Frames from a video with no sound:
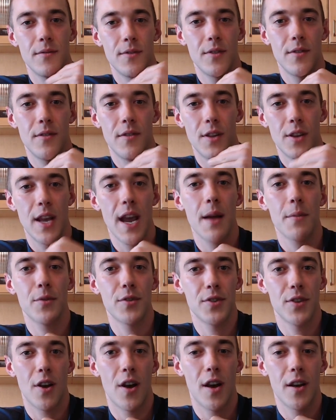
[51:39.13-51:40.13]
the
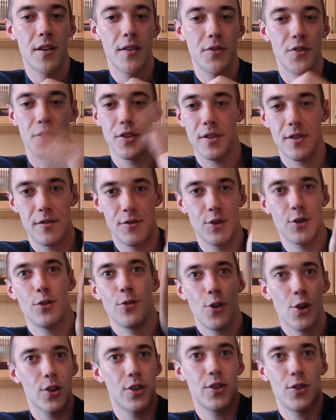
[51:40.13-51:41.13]
camera's on, just
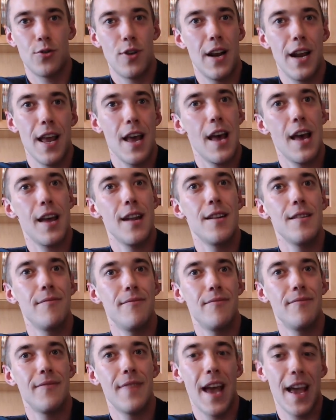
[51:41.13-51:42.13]
look straight ahead
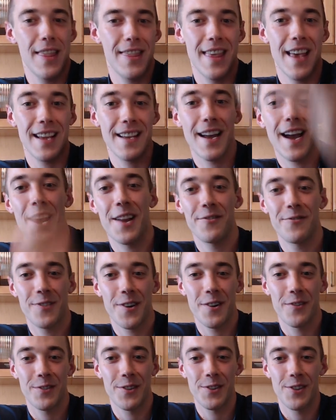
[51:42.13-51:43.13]
at that guy in
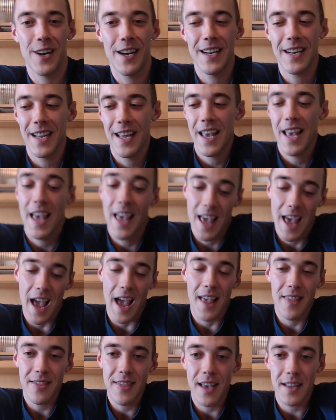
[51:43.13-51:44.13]
front of you, right?
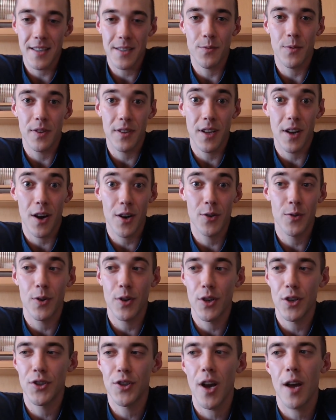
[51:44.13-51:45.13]
And that's what they are doing a
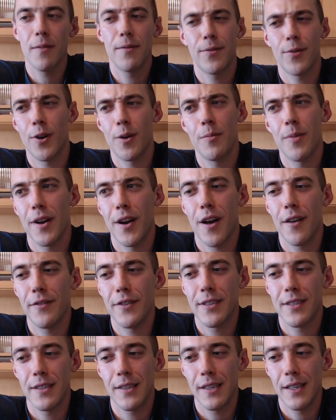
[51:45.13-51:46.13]
good job for, but
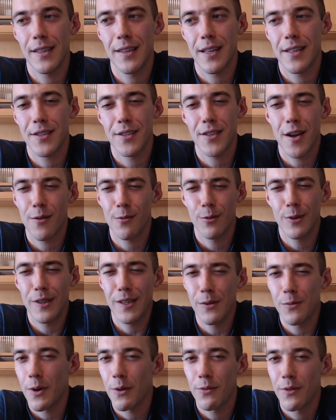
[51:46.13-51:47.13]
obviously that's not
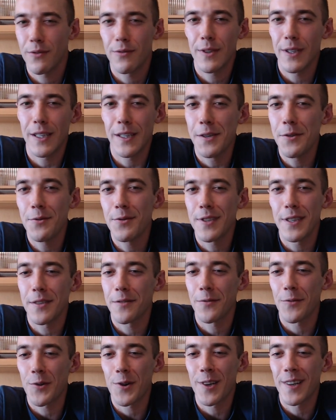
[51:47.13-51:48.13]
really what we really use these
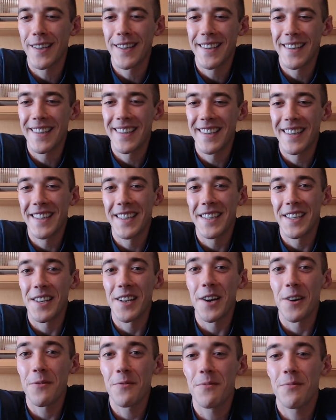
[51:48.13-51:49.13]
for. You
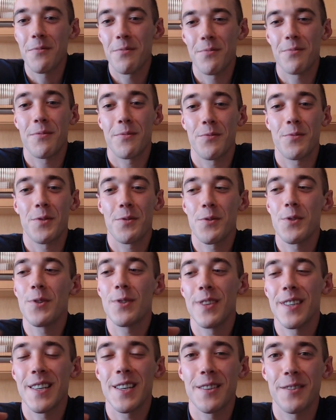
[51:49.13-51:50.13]
know, we're
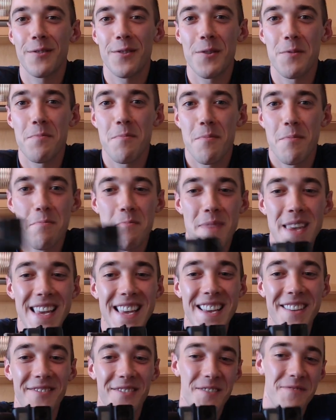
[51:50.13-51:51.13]
using these for
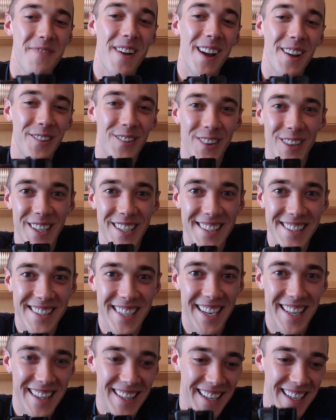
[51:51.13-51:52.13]
me, for my footage
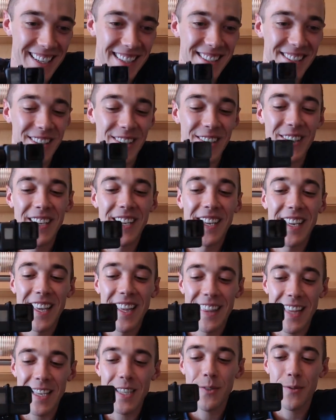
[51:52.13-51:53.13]
kind of thing. So
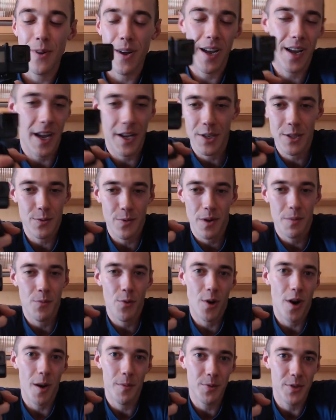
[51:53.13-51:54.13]
that's why I just want
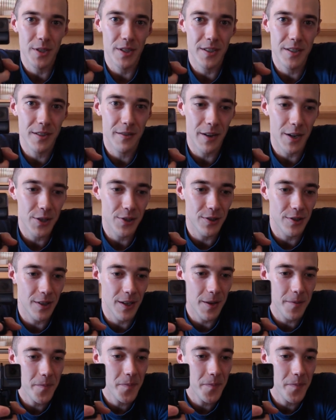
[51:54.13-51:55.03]
more options eventually.